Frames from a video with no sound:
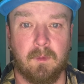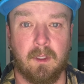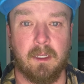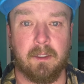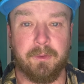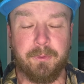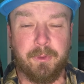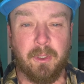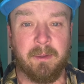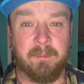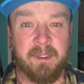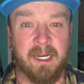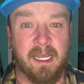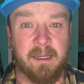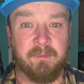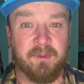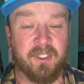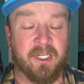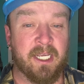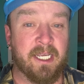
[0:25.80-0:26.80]

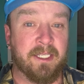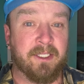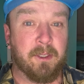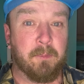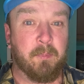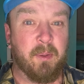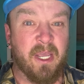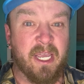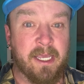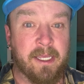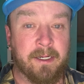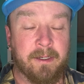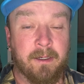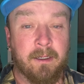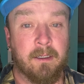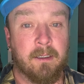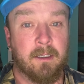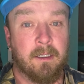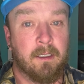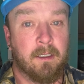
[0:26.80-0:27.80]
Sometimes you hit the pin
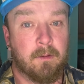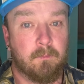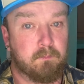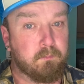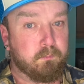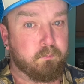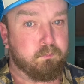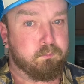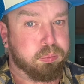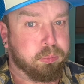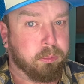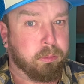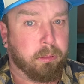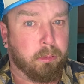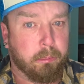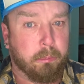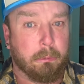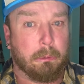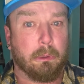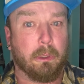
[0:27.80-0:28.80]

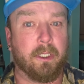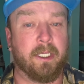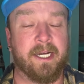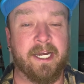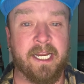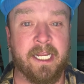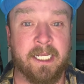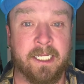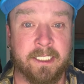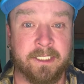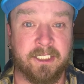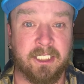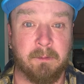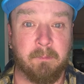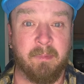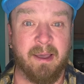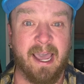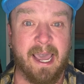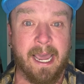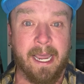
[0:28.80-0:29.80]
and it hits you
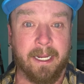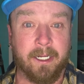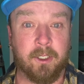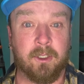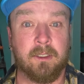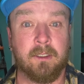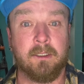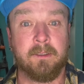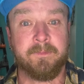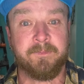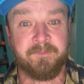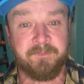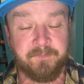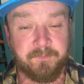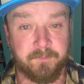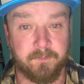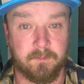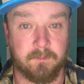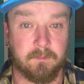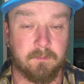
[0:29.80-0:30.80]
back.
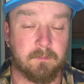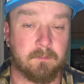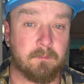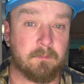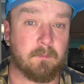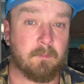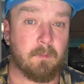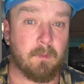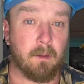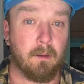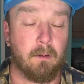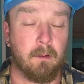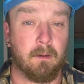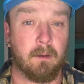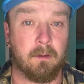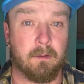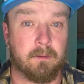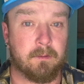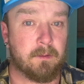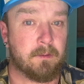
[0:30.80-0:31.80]
Oh,
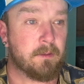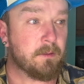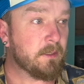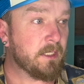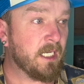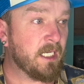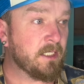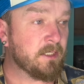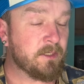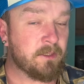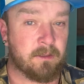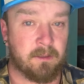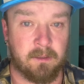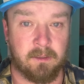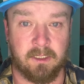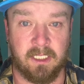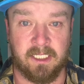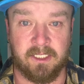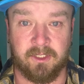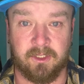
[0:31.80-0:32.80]
that's
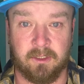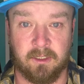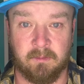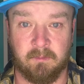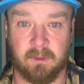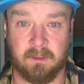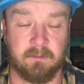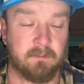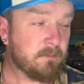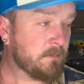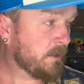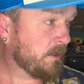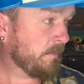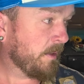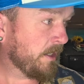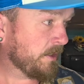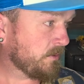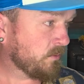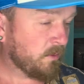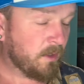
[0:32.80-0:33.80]
too
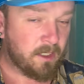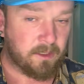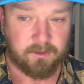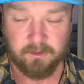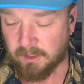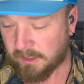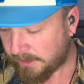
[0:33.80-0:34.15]
much once right